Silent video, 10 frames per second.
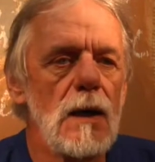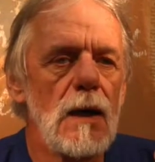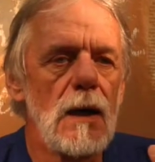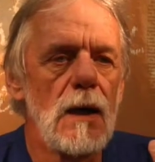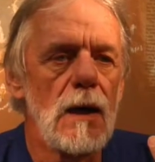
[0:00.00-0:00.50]

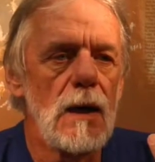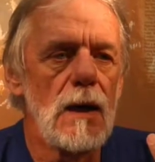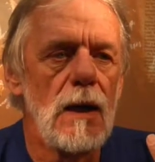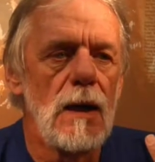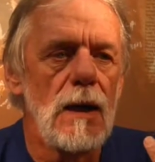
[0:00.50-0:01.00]

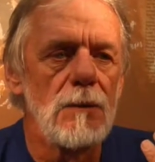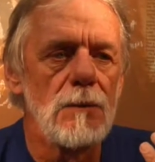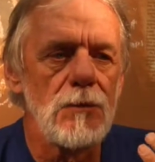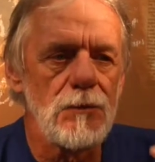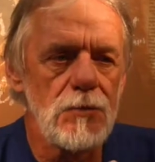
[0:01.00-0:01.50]
Uh,
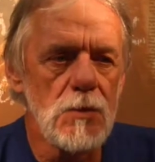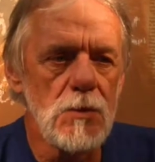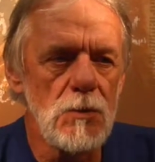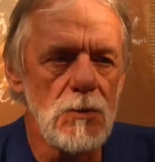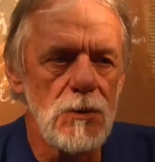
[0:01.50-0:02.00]

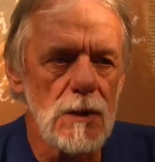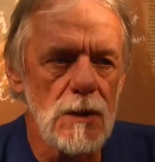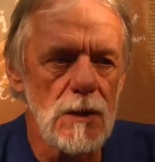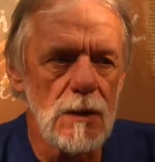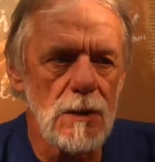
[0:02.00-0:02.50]
through
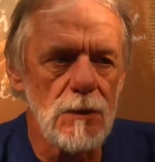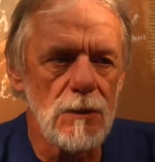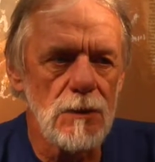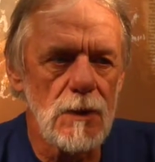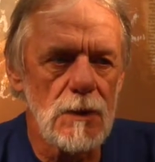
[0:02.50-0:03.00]
the,
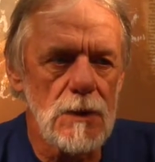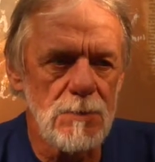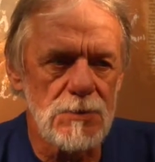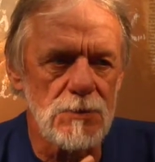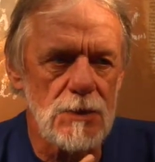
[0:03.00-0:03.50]
the
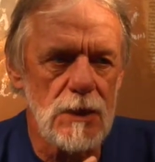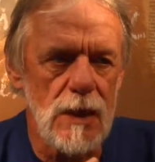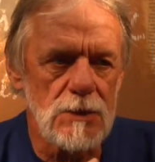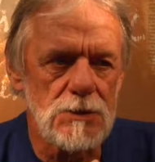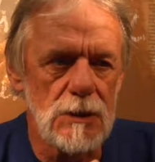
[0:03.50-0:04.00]
Yipsil
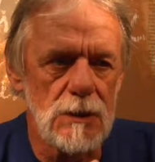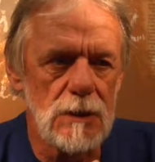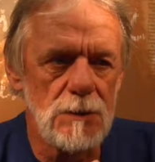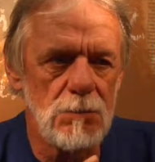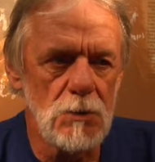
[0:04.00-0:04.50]
connection
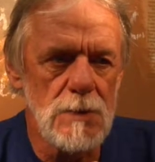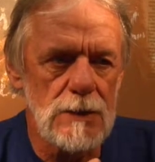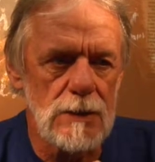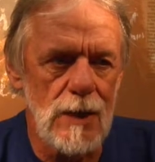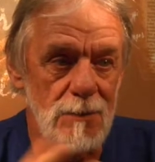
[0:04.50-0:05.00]
in
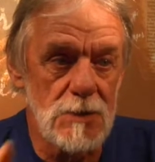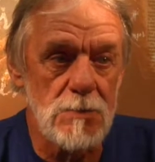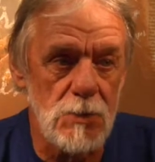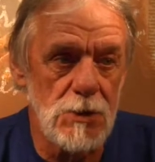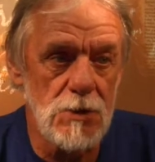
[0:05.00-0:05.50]
Bloomington, I went to
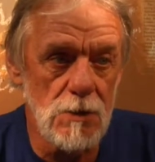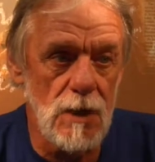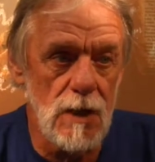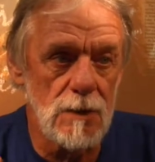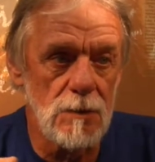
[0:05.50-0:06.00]
Port
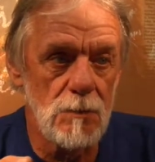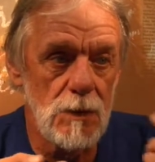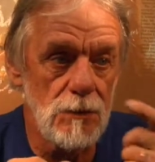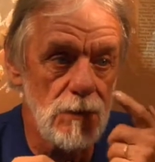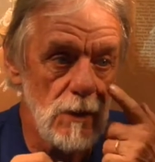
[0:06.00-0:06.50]
Huron
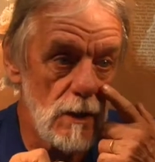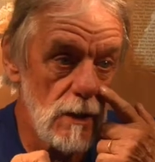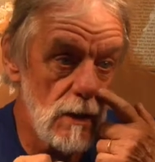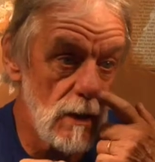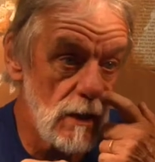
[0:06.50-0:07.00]
with,
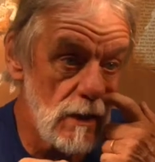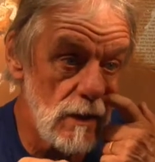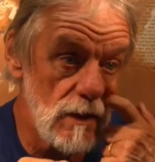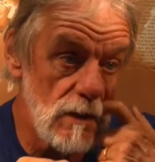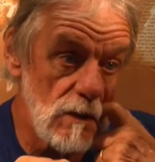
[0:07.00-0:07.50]

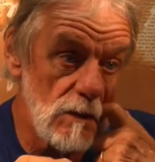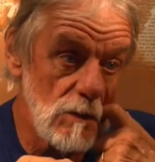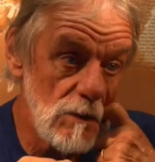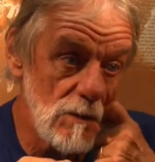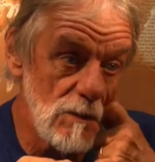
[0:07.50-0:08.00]
uh,
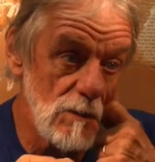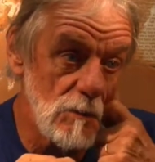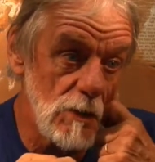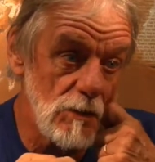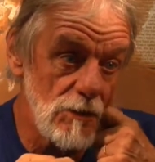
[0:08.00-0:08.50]

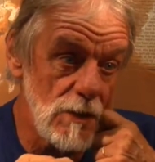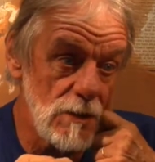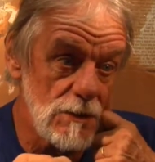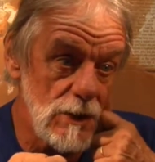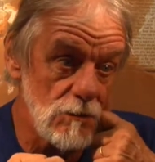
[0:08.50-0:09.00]
with
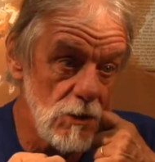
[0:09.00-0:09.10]
uh, Dick